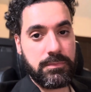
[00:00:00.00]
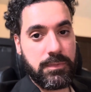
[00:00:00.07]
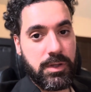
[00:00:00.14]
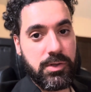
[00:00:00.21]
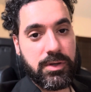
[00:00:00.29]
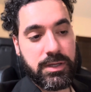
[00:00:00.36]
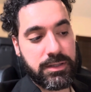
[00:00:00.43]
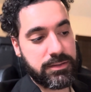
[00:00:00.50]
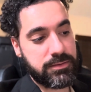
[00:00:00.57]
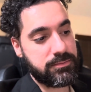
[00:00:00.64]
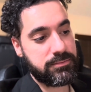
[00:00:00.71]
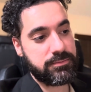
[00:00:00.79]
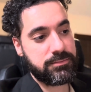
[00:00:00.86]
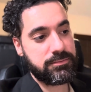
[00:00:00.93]
you
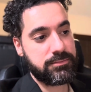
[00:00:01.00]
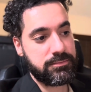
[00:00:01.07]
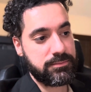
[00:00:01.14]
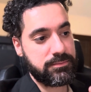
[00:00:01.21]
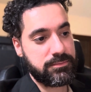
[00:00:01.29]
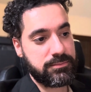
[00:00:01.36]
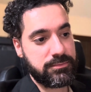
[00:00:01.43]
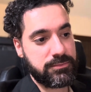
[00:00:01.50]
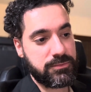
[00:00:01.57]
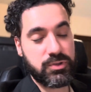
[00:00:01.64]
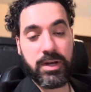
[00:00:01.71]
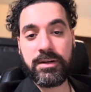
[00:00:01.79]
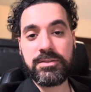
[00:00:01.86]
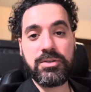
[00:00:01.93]
can
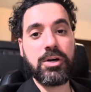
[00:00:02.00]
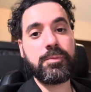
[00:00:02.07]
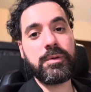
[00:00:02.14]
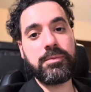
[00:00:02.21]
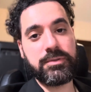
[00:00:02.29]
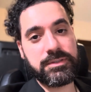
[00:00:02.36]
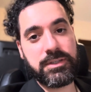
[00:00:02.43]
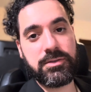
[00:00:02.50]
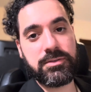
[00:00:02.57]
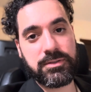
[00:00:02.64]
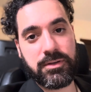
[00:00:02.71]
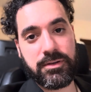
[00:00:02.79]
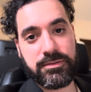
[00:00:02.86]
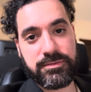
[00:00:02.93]
try to talk people's ears
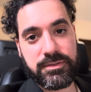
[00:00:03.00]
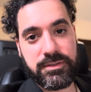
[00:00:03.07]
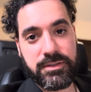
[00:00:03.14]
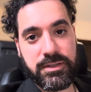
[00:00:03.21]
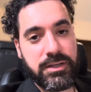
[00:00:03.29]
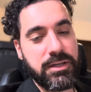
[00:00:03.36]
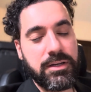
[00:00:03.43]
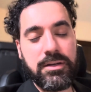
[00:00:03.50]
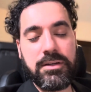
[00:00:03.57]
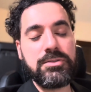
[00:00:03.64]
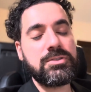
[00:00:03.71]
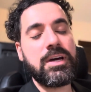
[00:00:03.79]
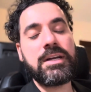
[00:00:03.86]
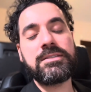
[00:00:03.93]
off.
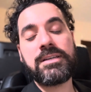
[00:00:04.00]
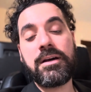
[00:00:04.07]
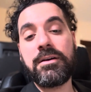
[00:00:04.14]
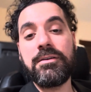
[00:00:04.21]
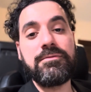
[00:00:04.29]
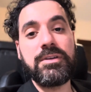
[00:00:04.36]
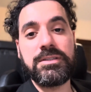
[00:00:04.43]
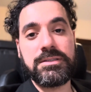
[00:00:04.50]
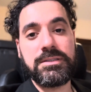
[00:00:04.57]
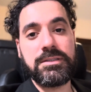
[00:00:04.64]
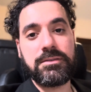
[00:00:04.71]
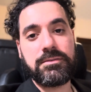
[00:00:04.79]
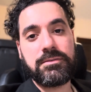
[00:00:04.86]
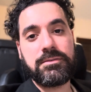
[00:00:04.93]
Try to sound convincing,
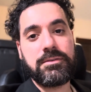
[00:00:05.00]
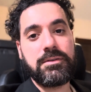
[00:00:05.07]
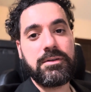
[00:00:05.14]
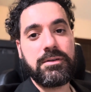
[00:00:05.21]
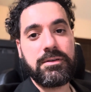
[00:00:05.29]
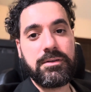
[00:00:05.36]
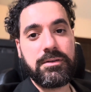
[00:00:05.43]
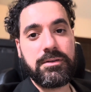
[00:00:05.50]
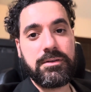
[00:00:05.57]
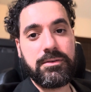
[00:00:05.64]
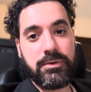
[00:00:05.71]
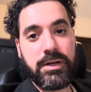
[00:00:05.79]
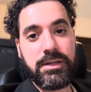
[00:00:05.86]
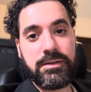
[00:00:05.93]

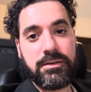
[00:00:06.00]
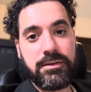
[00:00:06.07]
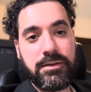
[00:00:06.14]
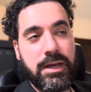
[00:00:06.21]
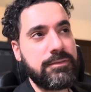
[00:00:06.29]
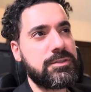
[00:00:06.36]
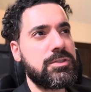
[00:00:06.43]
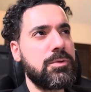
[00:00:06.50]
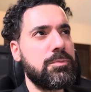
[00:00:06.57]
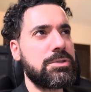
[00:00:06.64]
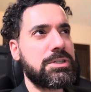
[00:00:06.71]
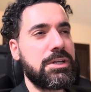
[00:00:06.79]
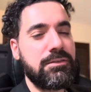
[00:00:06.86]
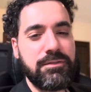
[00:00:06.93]
right? Have so
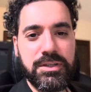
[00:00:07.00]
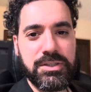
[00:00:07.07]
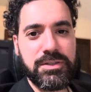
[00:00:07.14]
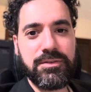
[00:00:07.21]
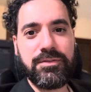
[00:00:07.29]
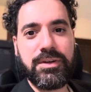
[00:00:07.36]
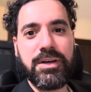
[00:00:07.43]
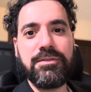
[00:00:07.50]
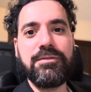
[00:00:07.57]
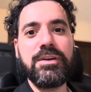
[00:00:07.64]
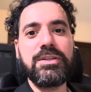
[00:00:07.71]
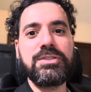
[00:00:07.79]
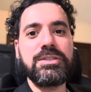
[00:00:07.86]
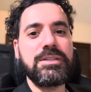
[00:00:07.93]
much
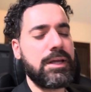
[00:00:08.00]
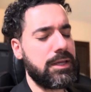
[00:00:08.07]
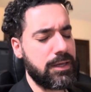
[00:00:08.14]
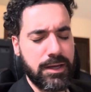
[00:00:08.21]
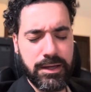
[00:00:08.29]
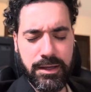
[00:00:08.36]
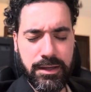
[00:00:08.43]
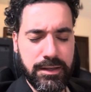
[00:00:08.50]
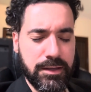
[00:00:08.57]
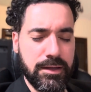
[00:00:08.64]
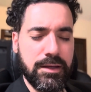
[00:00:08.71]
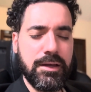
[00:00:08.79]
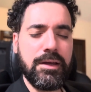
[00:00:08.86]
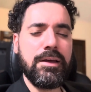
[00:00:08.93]
conviction that, yeah,
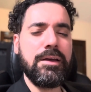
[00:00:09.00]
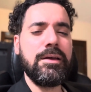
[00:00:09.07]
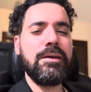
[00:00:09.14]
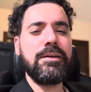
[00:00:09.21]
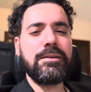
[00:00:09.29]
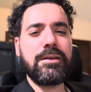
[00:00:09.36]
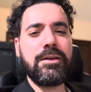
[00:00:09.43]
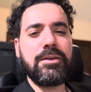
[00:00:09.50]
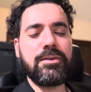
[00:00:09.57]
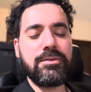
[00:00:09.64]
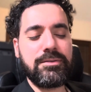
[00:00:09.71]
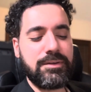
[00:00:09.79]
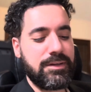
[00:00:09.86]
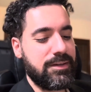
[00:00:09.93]
you
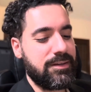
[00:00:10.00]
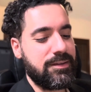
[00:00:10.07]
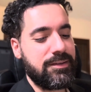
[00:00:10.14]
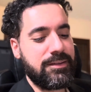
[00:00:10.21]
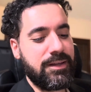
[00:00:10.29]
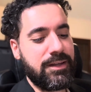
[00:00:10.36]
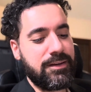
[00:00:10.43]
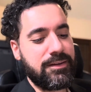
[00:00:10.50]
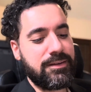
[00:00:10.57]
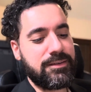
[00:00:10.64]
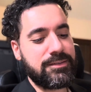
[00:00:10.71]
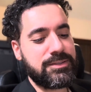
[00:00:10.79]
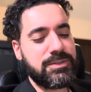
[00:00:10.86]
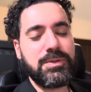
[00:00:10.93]
know,
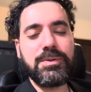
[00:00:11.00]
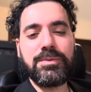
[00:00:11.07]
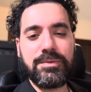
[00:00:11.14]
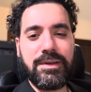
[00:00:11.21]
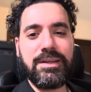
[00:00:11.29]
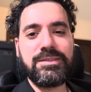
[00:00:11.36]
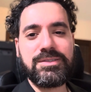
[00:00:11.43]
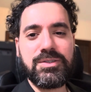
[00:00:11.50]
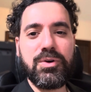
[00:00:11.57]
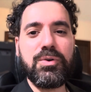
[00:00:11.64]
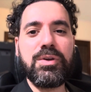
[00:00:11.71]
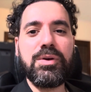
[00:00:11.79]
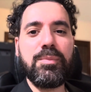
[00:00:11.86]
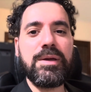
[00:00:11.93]
that so
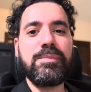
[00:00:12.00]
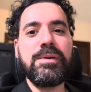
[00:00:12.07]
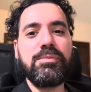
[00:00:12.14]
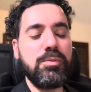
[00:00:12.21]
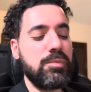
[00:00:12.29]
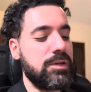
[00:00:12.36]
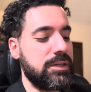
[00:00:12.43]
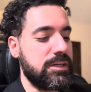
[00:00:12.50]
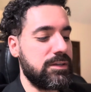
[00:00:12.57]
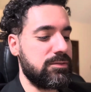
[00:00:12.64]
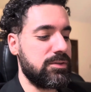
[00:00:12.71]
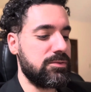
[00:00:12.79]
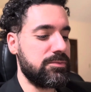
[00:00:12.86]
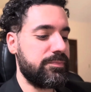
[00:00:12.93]
it can make people believe
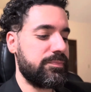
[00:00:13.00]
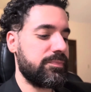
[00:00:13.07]
you.